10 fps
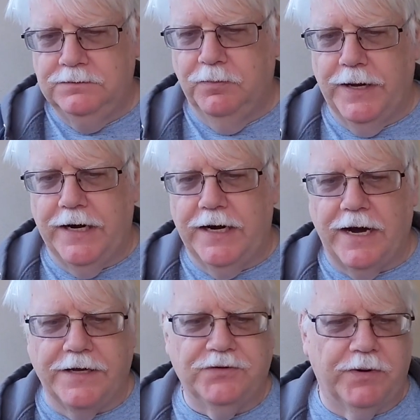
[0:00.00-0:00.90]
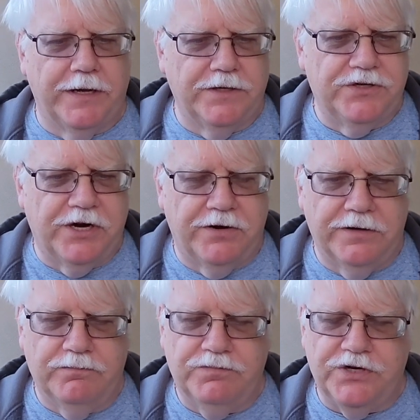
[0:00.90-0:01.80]
but in a nice way. It's
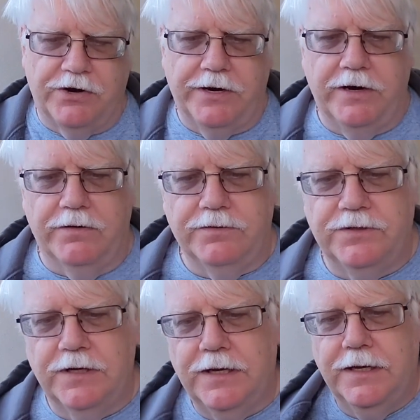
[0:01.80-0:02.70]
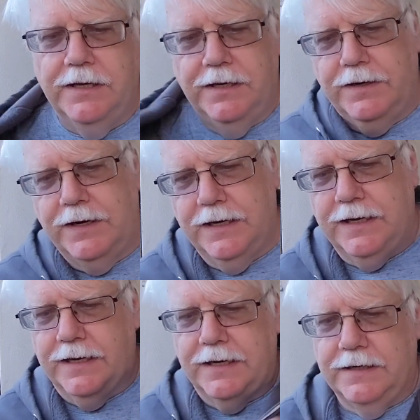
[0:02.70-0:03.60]
sherry notes,
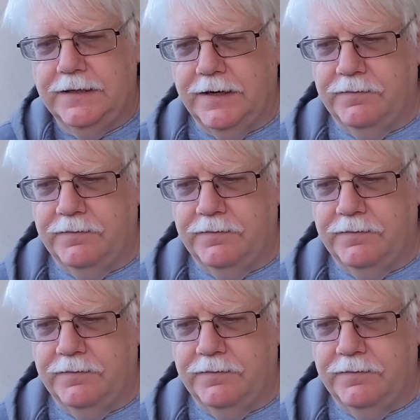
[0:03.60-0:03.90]
and